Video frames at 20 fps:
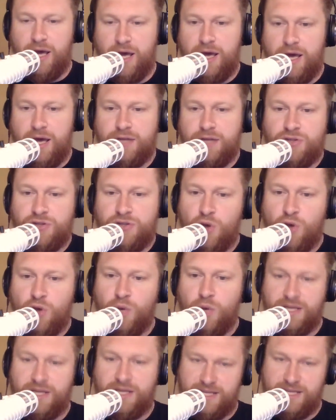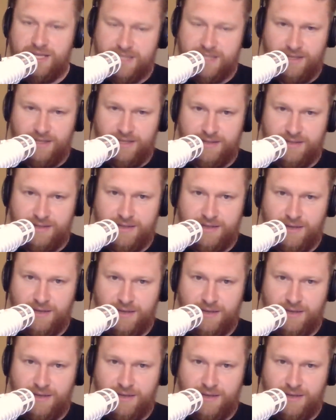No, it isn't.